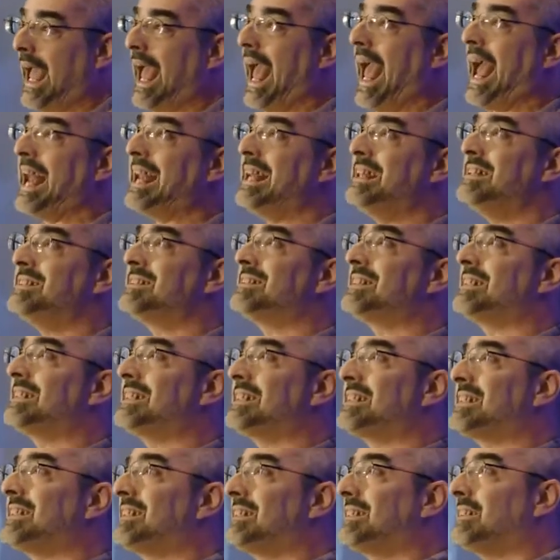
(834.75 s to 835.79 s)
And as
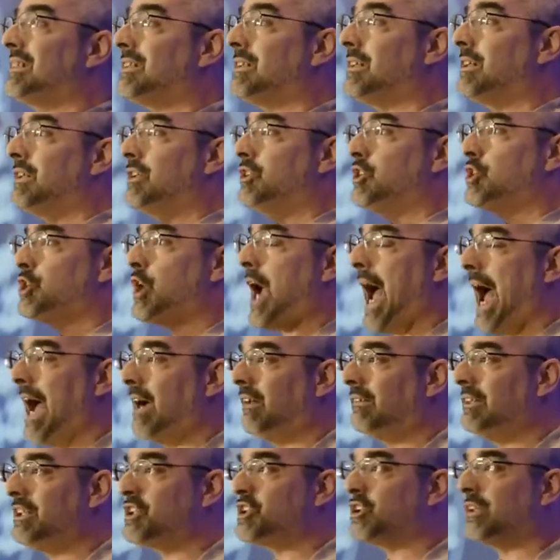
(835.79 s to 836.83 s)

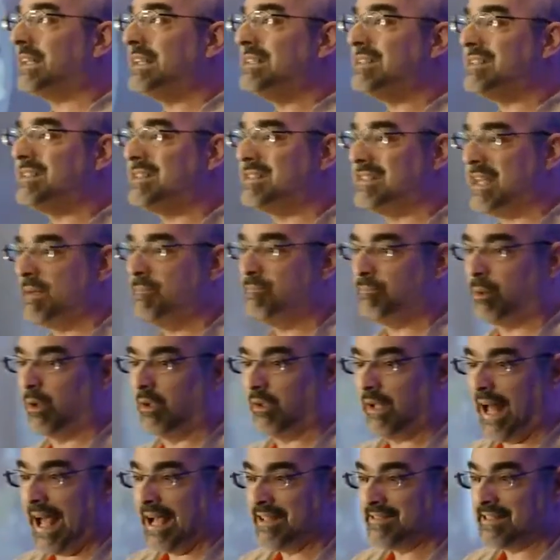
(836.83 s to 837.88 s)
childishly
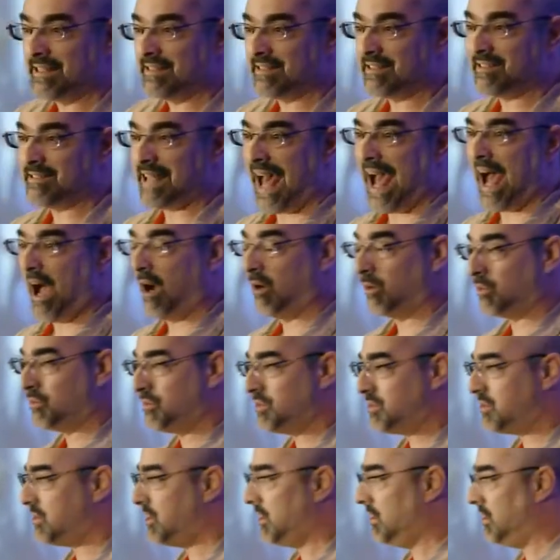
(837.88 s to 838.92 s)
simple as it
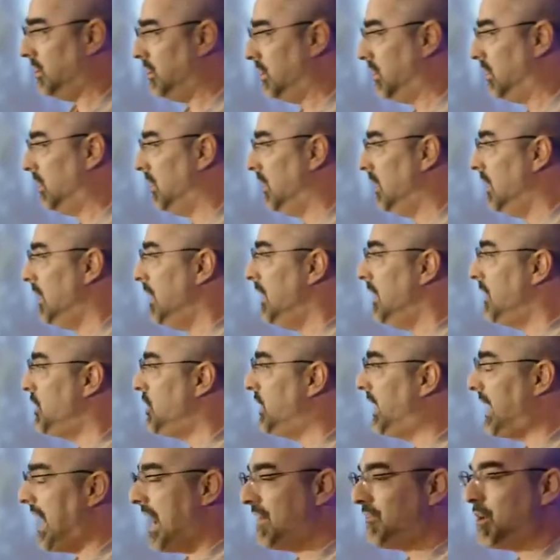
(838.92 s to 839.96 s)
sounds, you
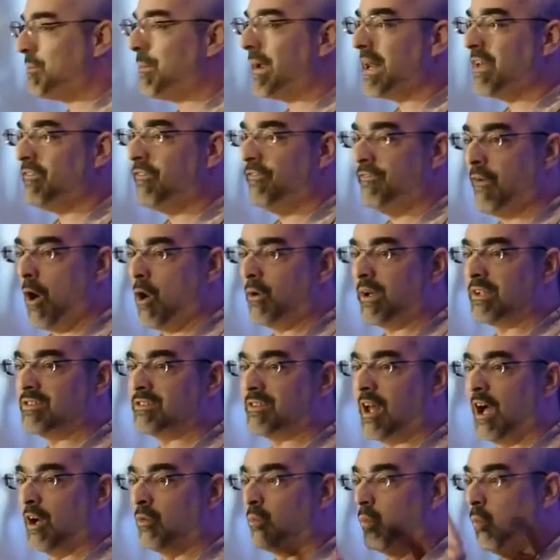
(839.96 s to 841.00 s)
get everybody focused
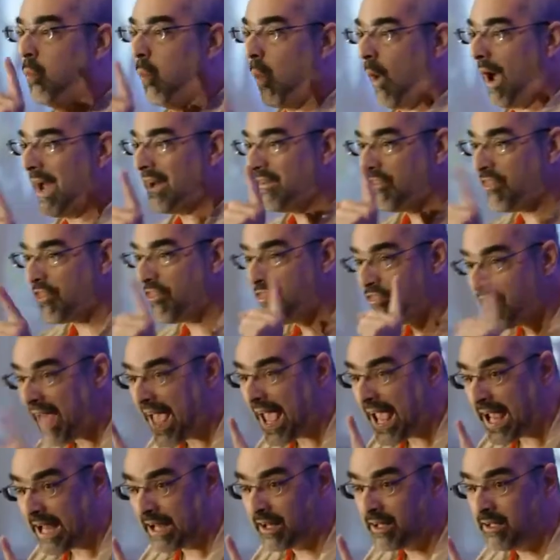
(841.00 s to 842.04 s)
on one
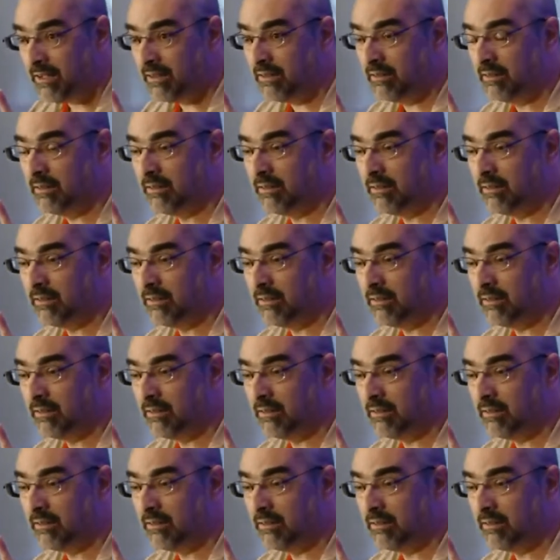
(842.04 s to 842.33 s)
thing,